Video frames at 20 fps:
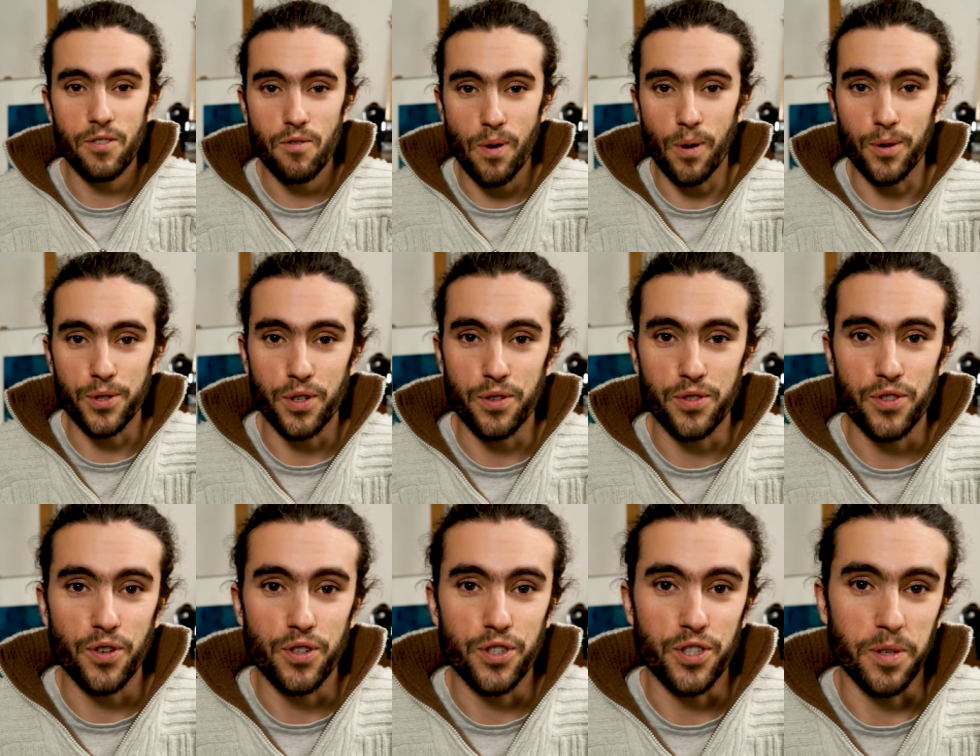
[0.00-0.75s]
year olds on
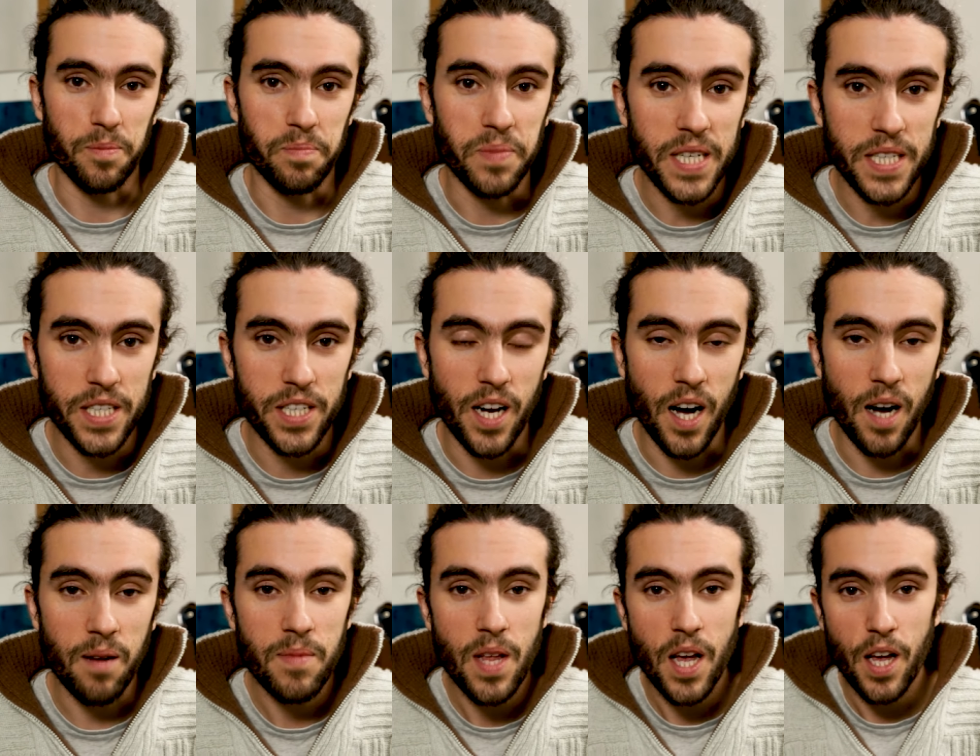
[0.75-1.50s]
social
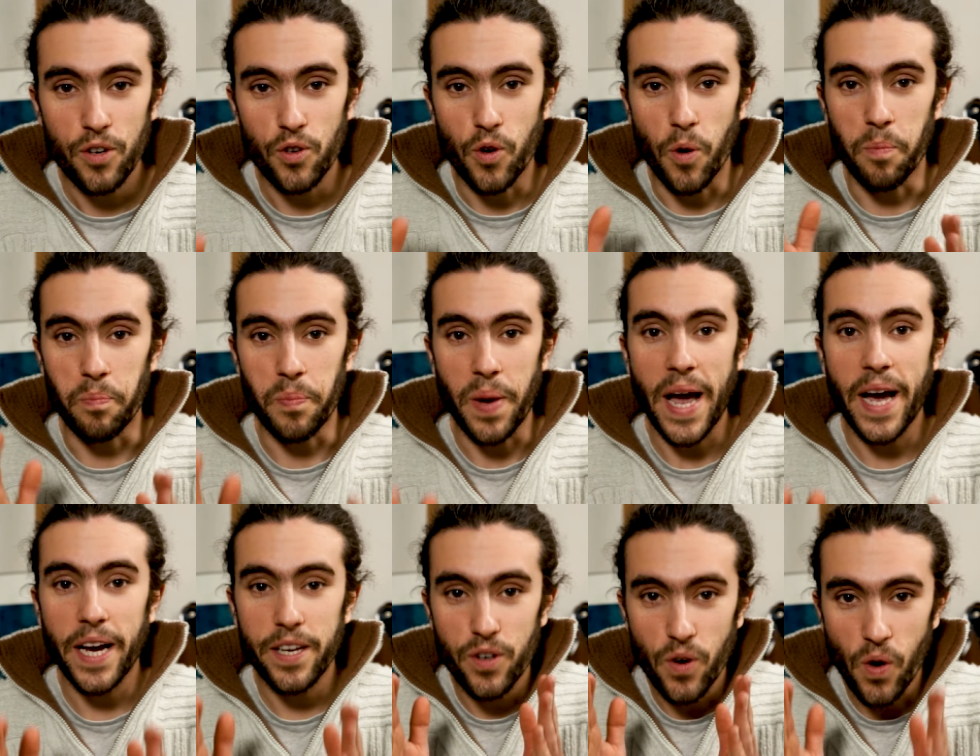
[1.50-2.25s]
media,
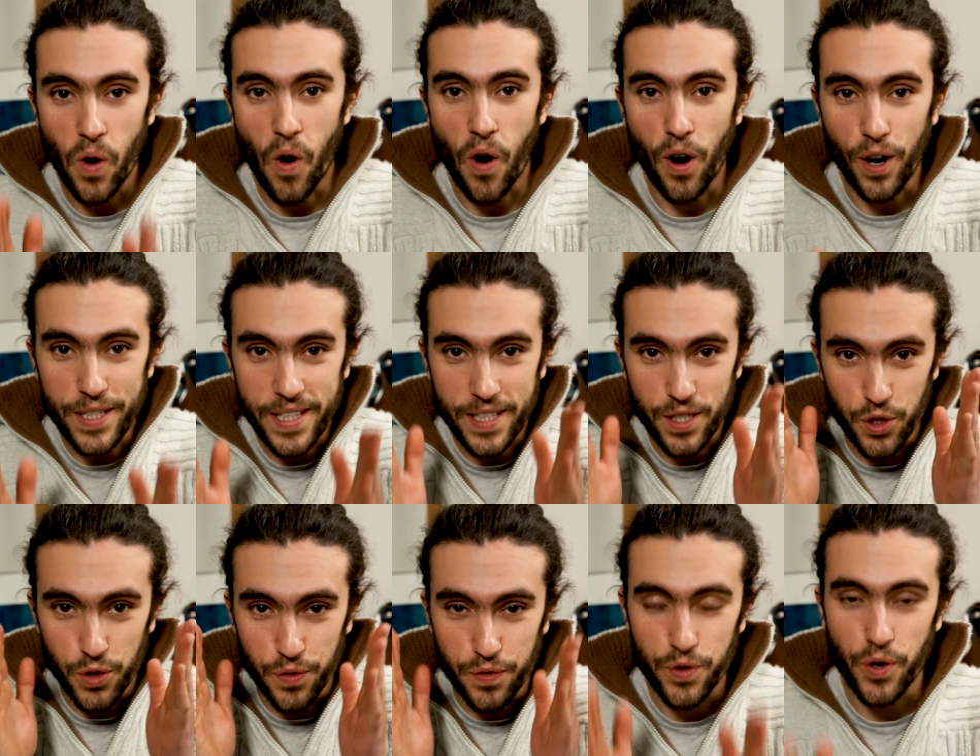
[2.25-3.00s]
compare your art
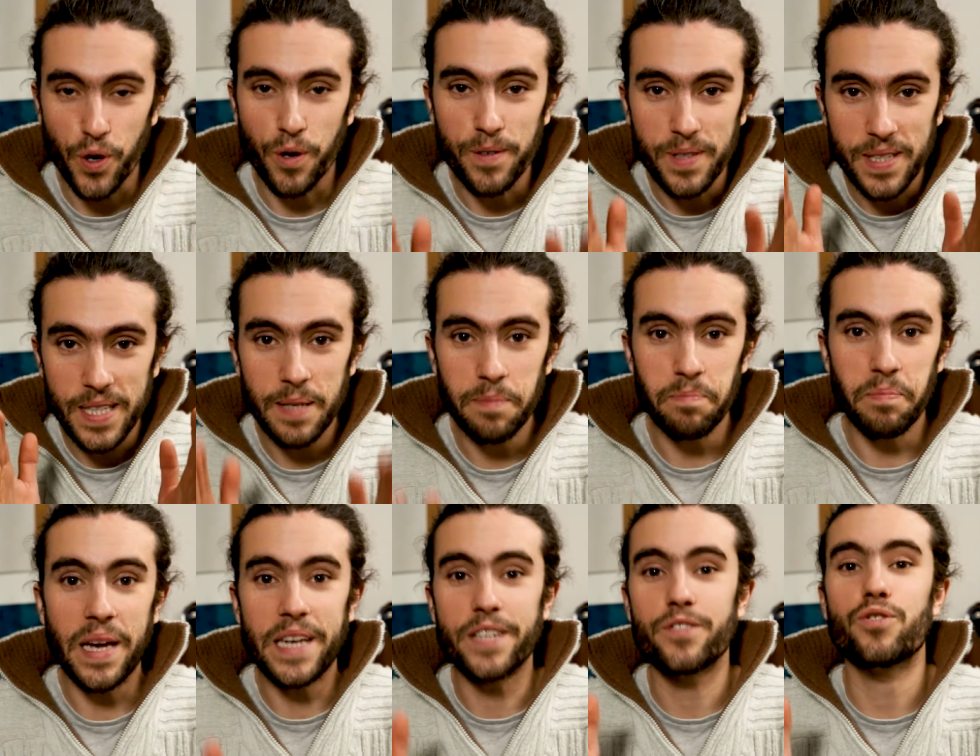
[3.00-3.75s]
that you've currently
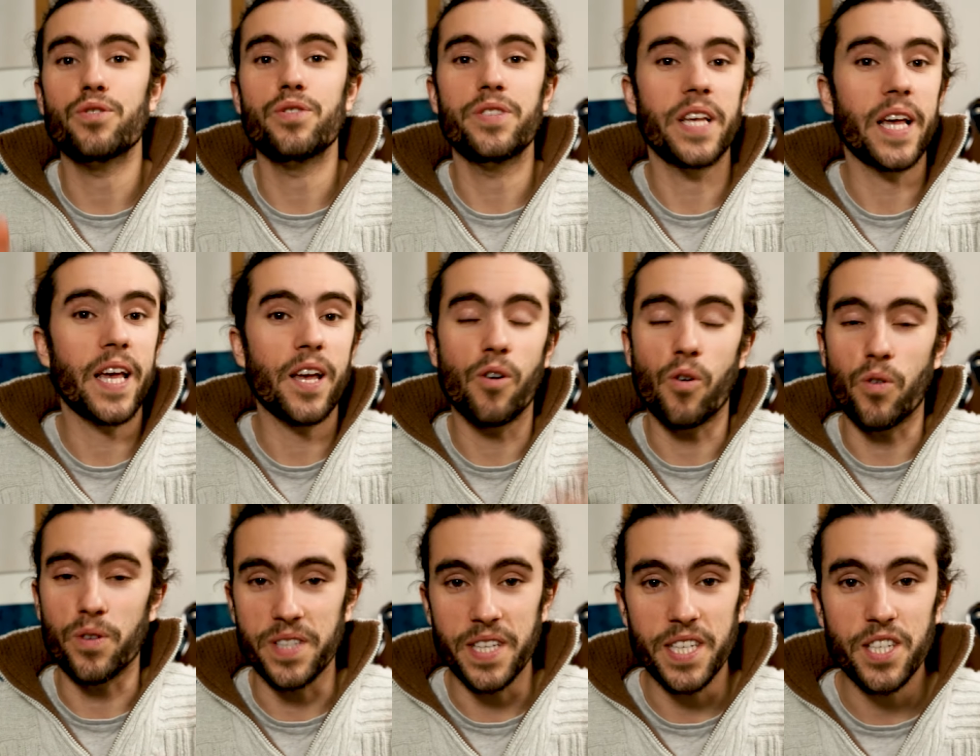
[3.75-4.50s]
made today
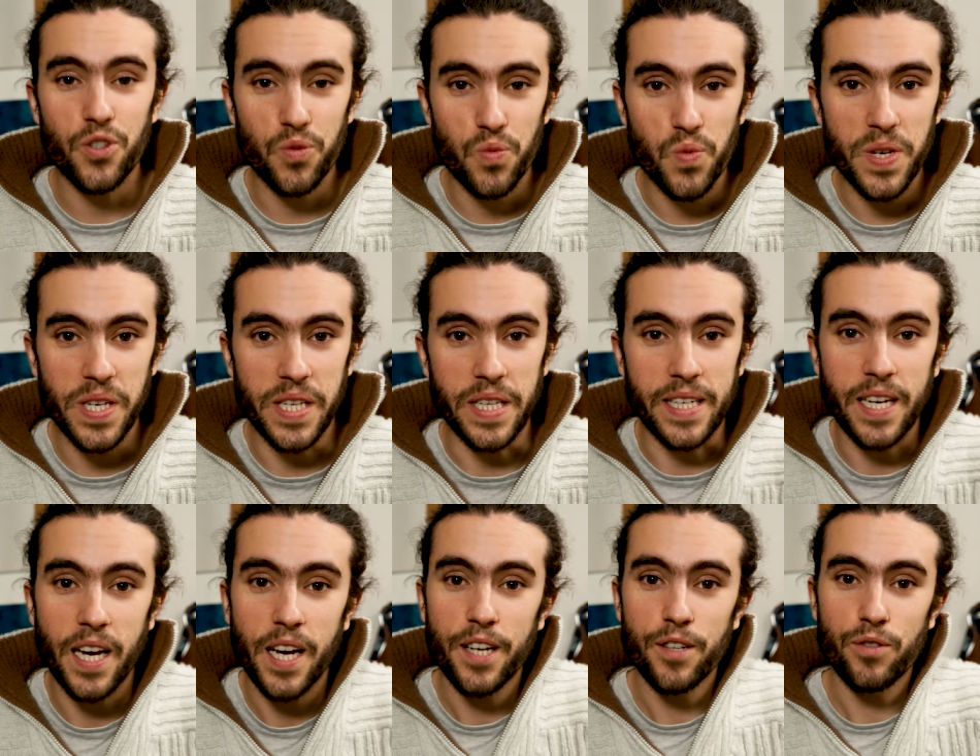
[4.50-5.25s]
or this
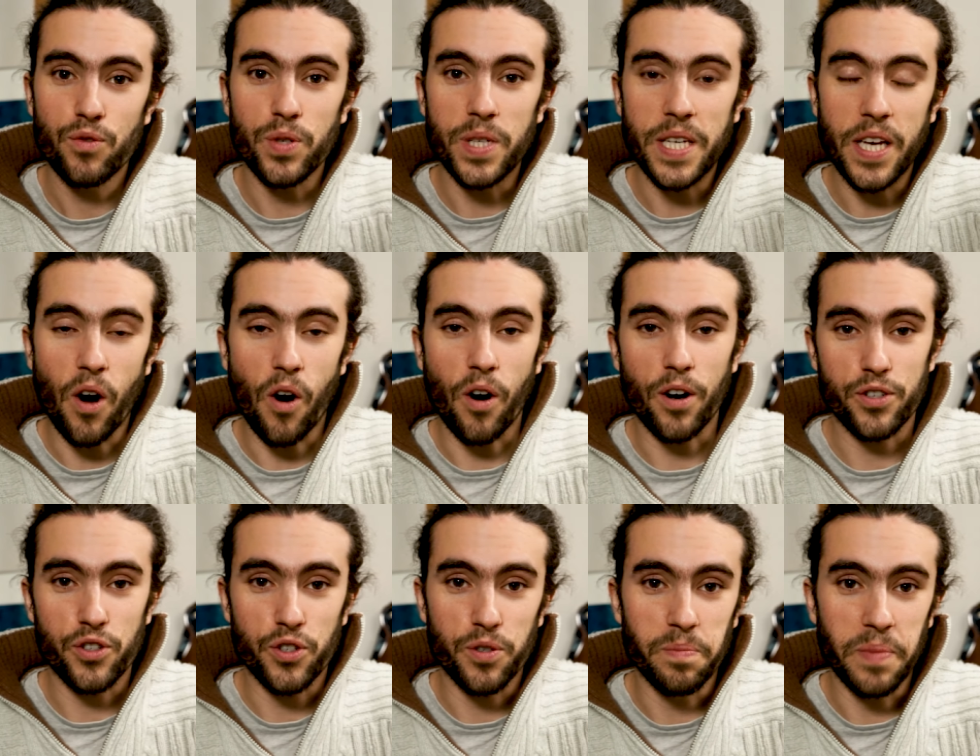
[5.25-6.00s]
week to the
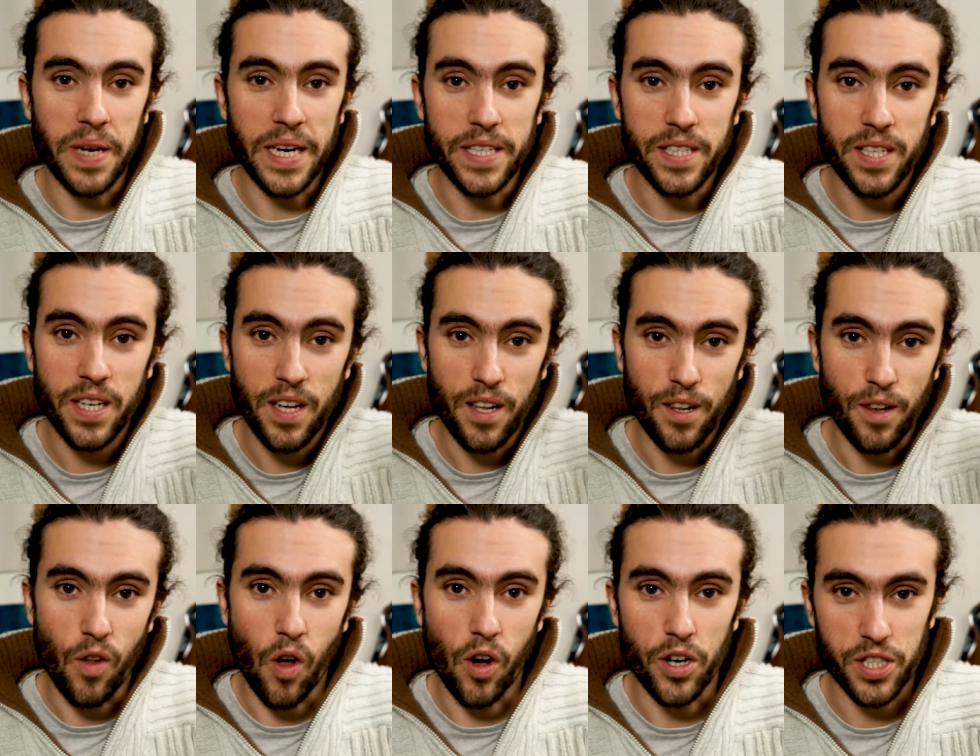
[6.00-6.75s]
art you made
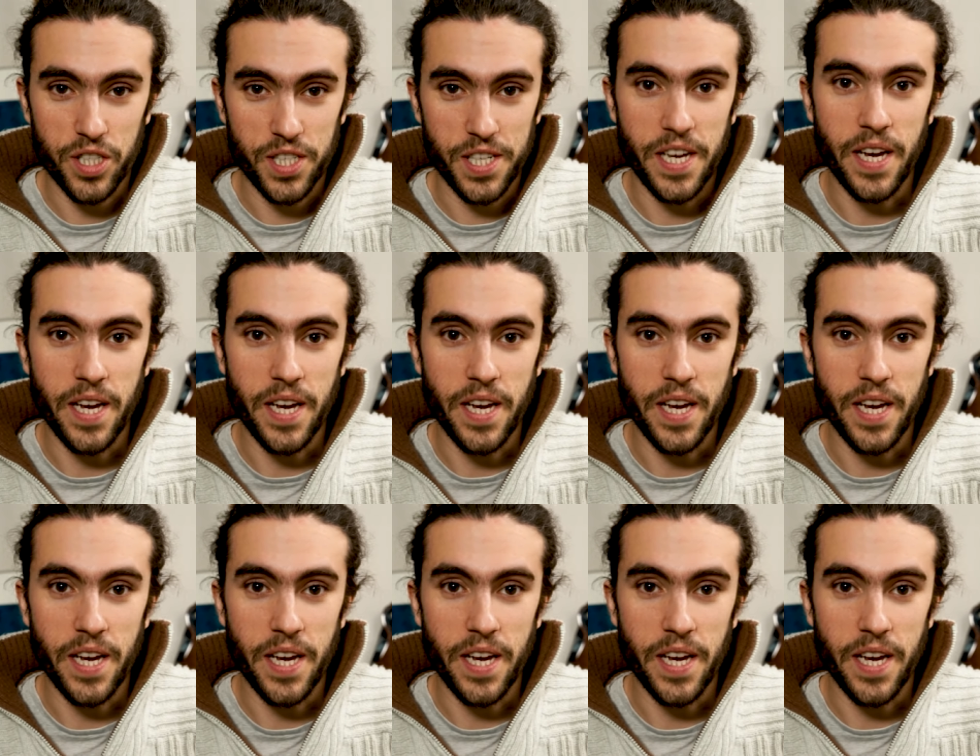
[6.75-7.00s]
last